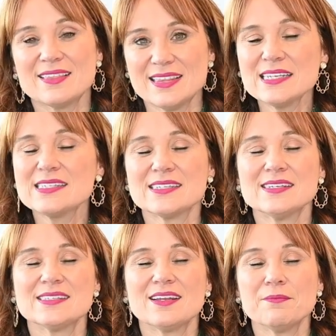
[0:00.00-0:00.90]
this
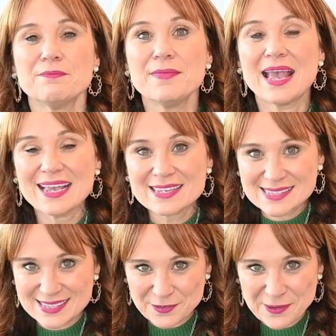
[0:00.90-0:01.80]
is an
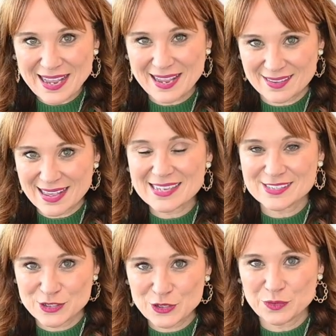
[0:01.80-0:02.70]
amazing way as
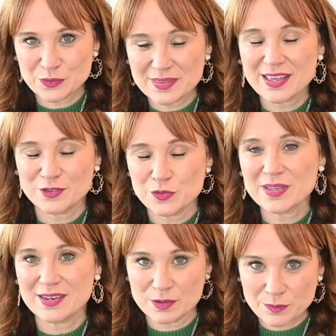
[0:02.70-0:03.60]
a two that you
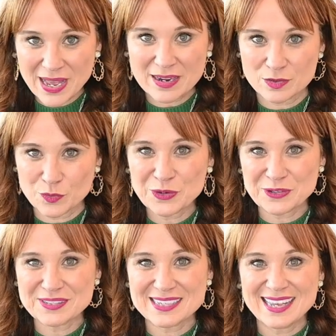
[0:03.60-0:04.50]
can impact the
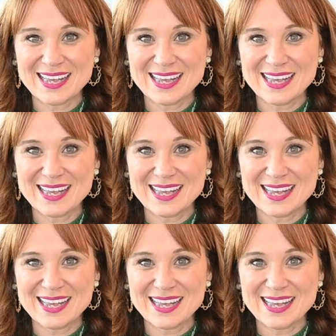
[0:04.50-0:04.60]
world.